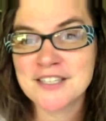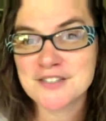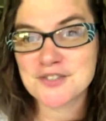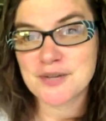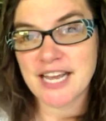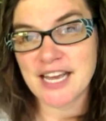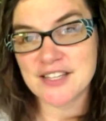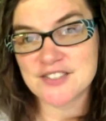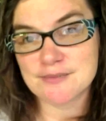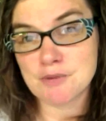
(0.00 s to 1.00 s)
So it
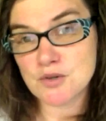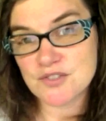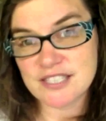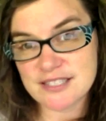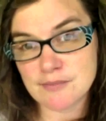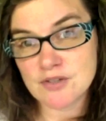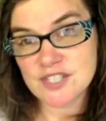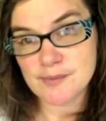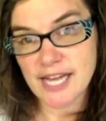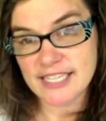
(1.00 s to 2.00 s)
has
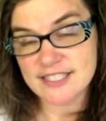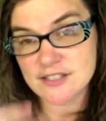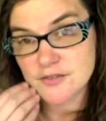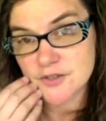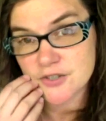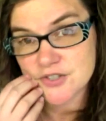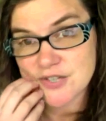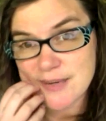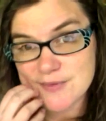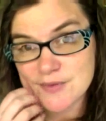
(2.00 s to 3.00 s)
mostly black and silver
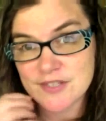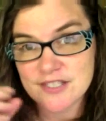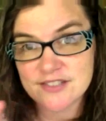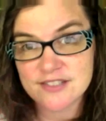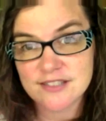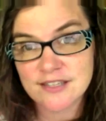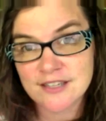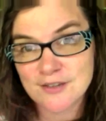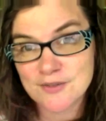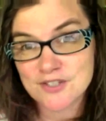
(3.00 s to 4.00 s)
stripes with
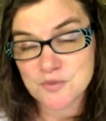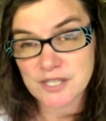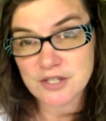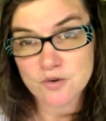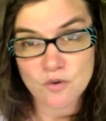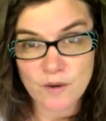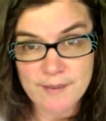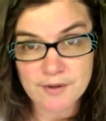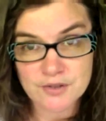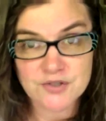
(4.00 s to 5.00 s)
its really cool
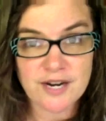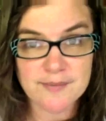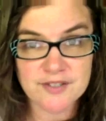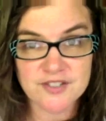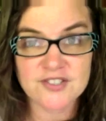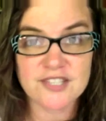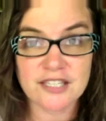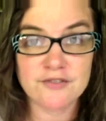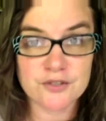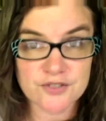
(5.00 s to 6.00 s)
rainbow stripe. It's just like
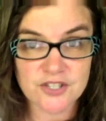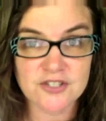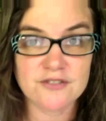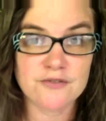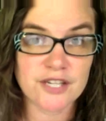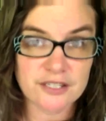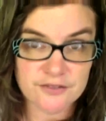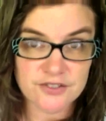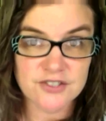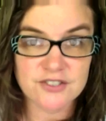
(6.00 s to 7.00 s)
a few stitches of red, a
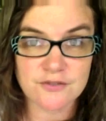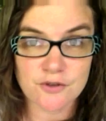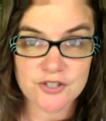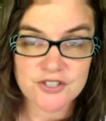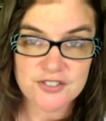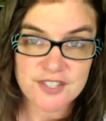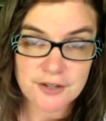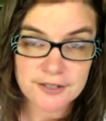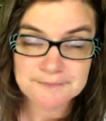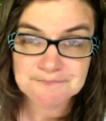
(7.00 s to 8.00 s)
few stitches of orange,
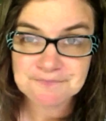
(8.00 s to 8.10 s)
etc.